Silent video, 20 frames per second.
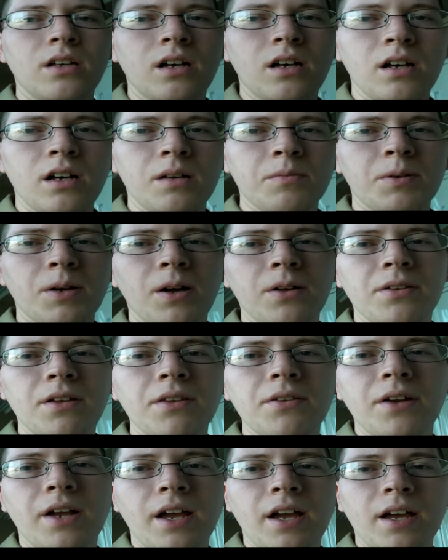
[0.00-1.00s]
Uh, but on the
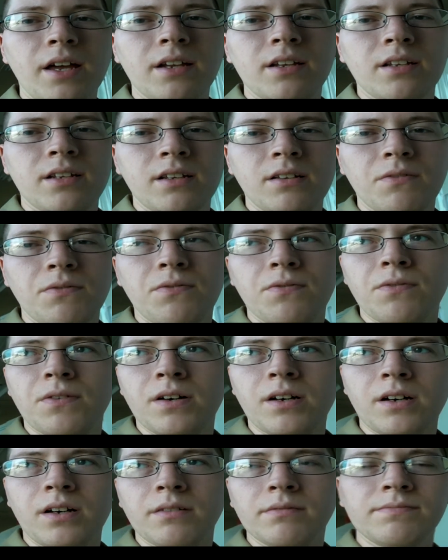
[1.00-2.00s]
other hand, if
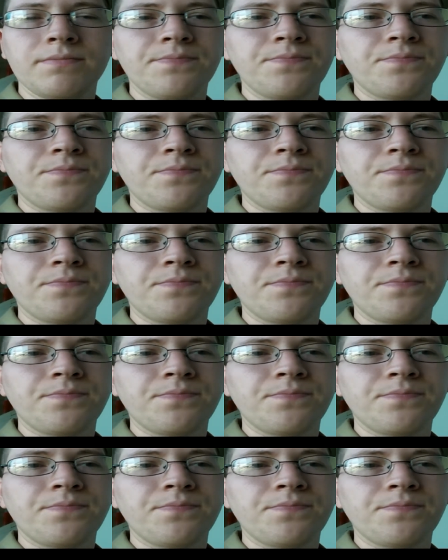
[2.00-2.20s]
uh,